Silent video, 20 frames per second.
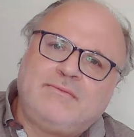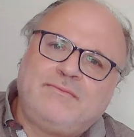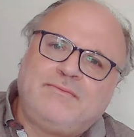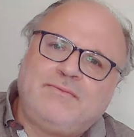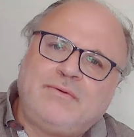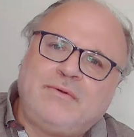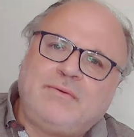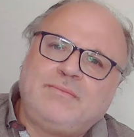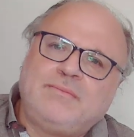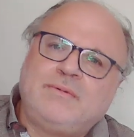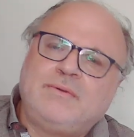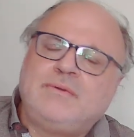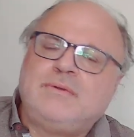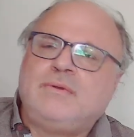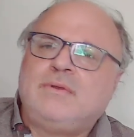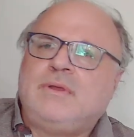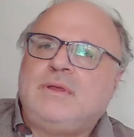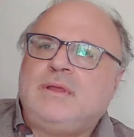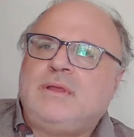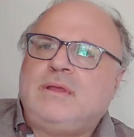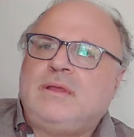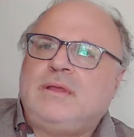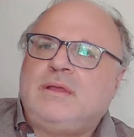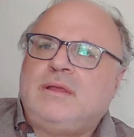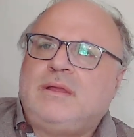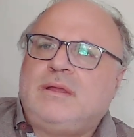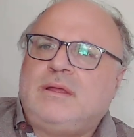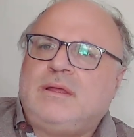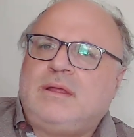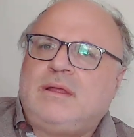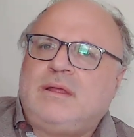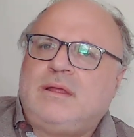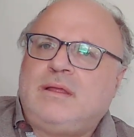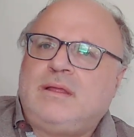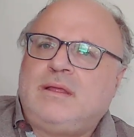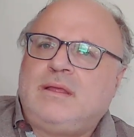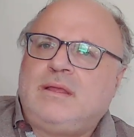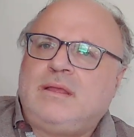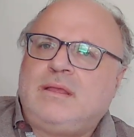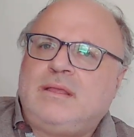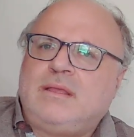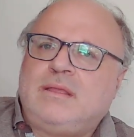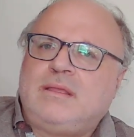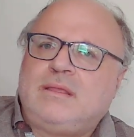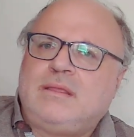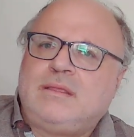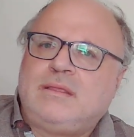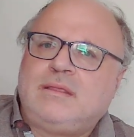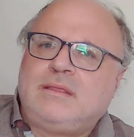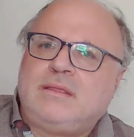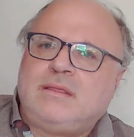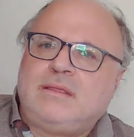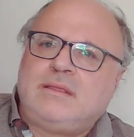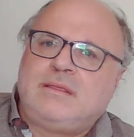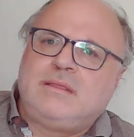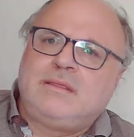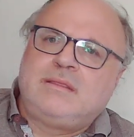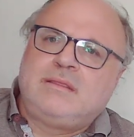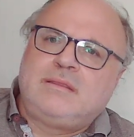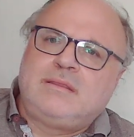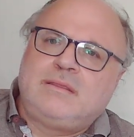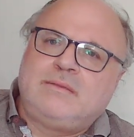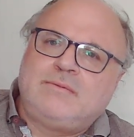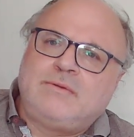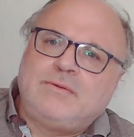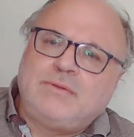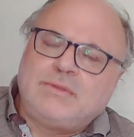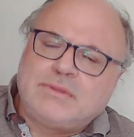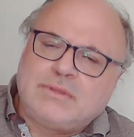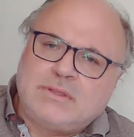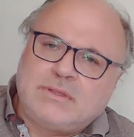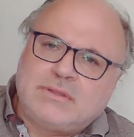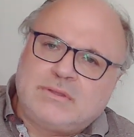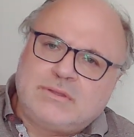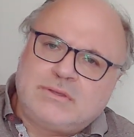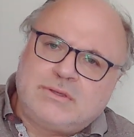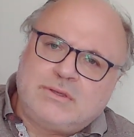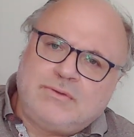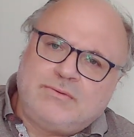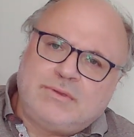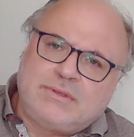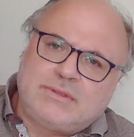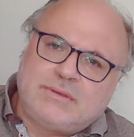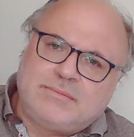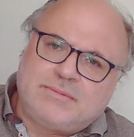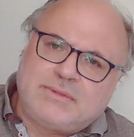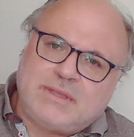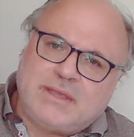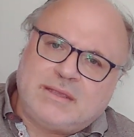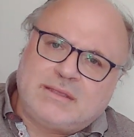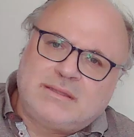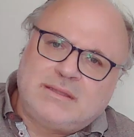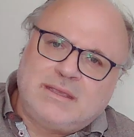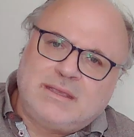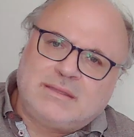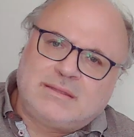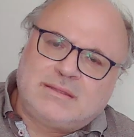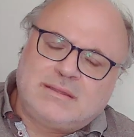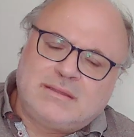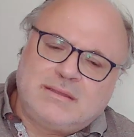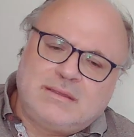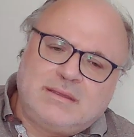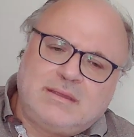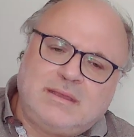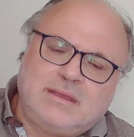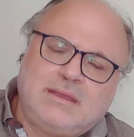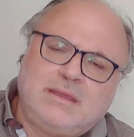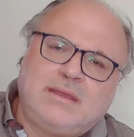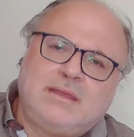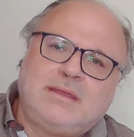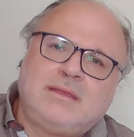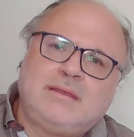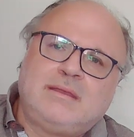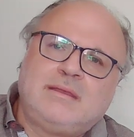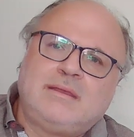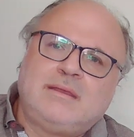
from uh, the moment that she was abducted, uh,